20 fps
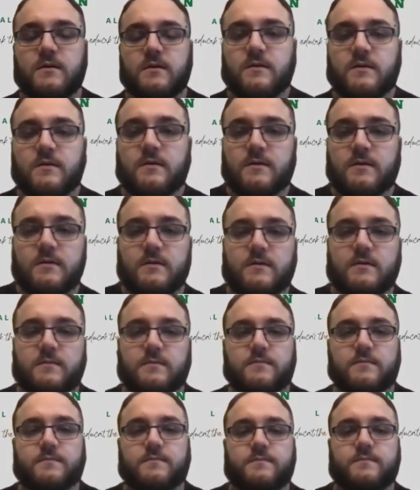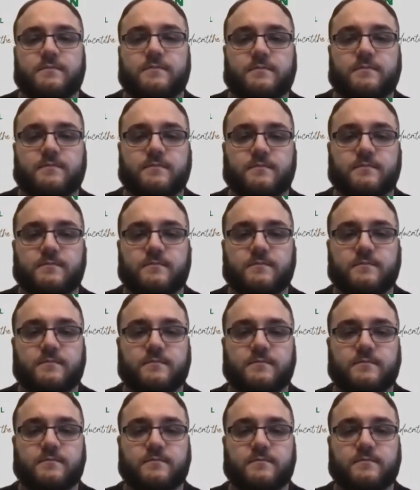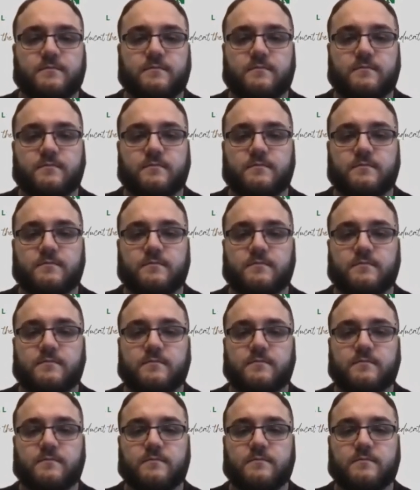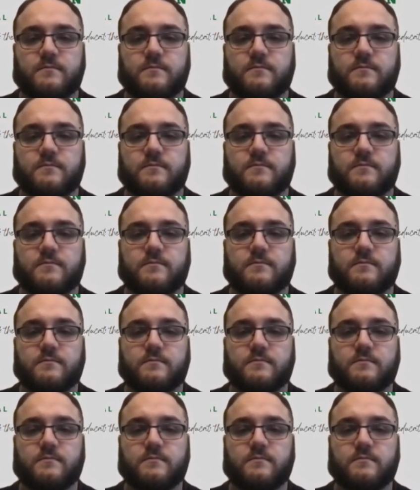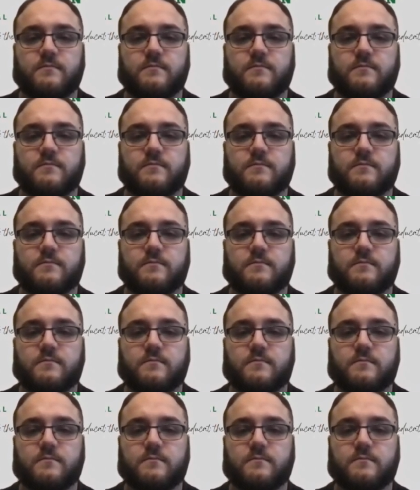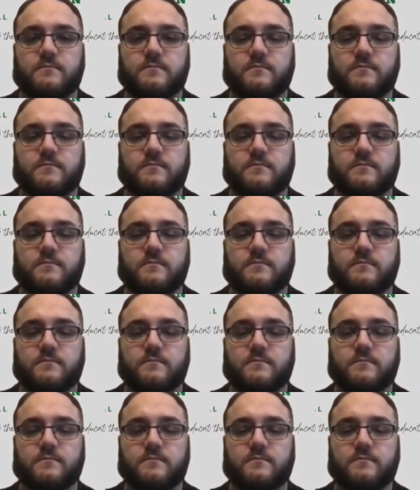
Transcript: This person isn't speaking.